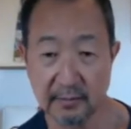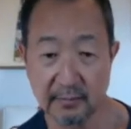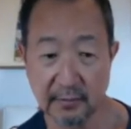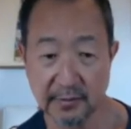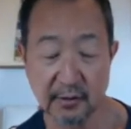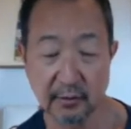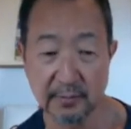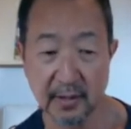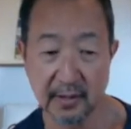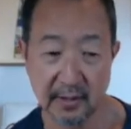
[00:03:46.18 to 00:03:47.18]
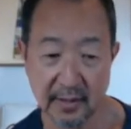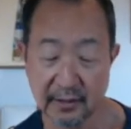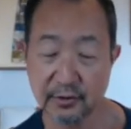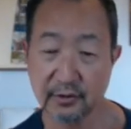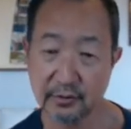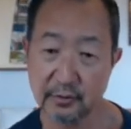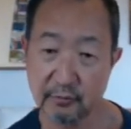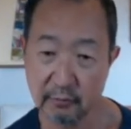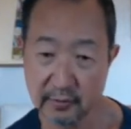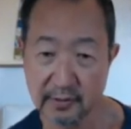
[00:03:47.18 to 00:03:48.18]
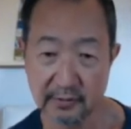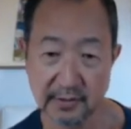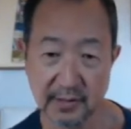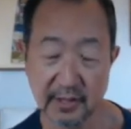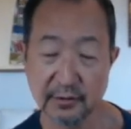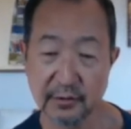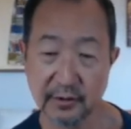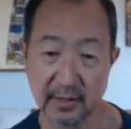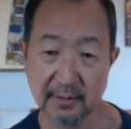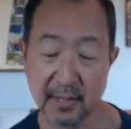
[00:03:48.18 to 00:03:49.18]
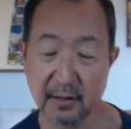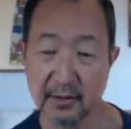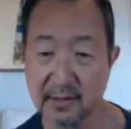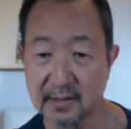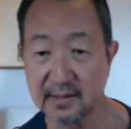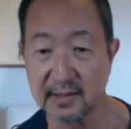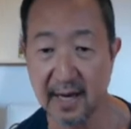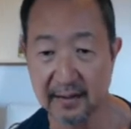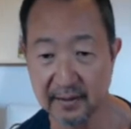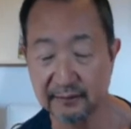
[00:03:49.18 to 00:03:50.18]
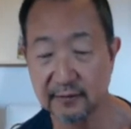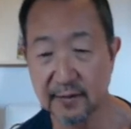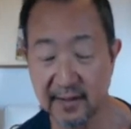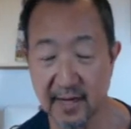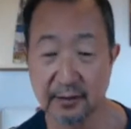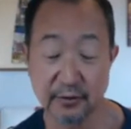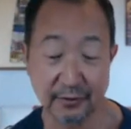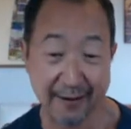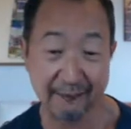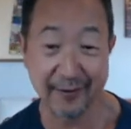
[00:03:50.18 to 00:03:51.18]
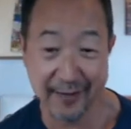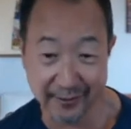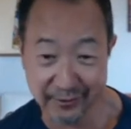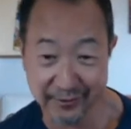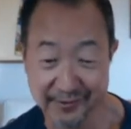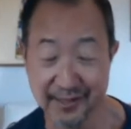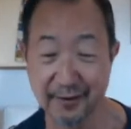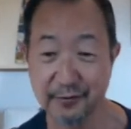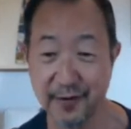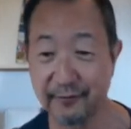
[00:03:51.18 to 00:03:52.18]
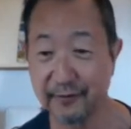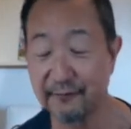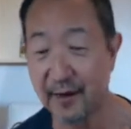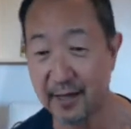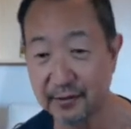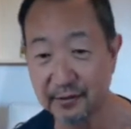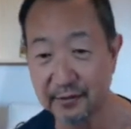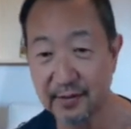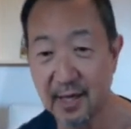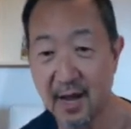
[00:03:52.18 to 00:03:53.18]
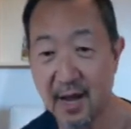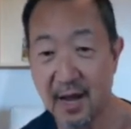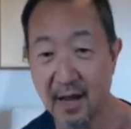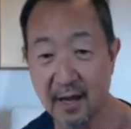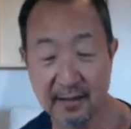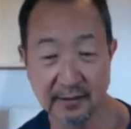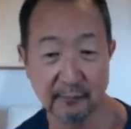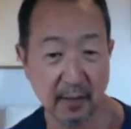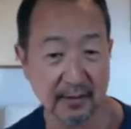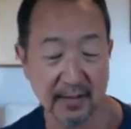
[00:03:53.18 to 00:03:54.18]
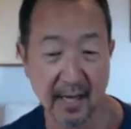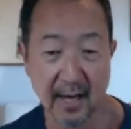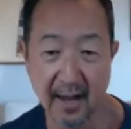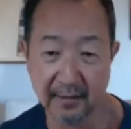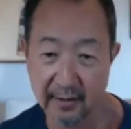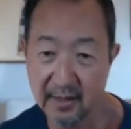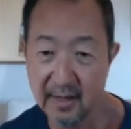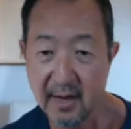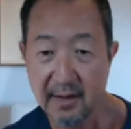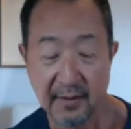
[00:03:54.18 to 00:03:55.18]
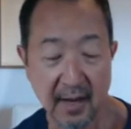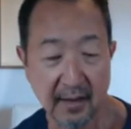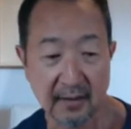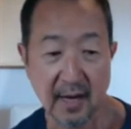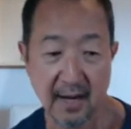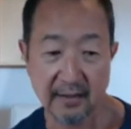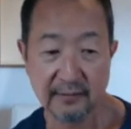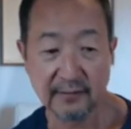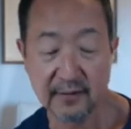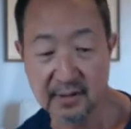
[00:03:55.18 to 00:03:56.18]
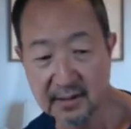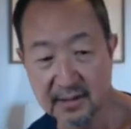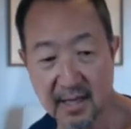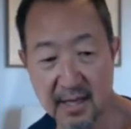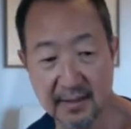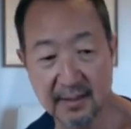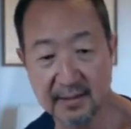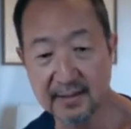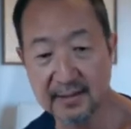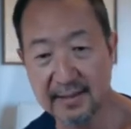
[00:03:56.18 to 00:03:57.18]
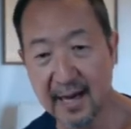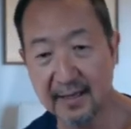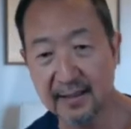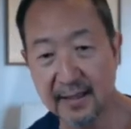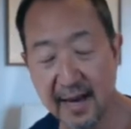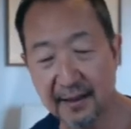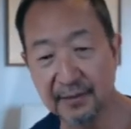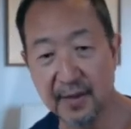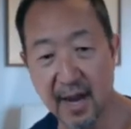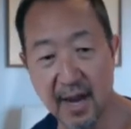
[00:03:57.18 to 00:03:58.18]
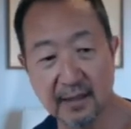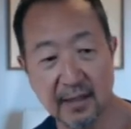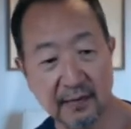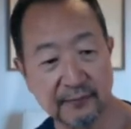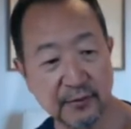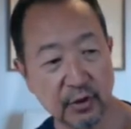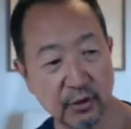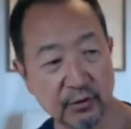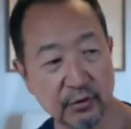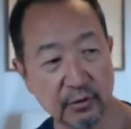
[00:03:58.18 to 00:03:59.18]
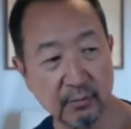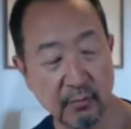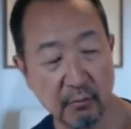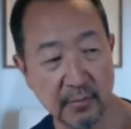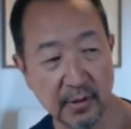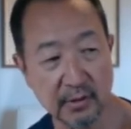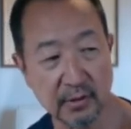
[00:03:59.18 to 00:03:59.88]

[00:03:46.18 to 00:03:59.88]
most notably the National Tour Association, the American Society of then Travel Agents, now Travel Advisors, as well as IATA, that kind of decided at that kind of juncture moment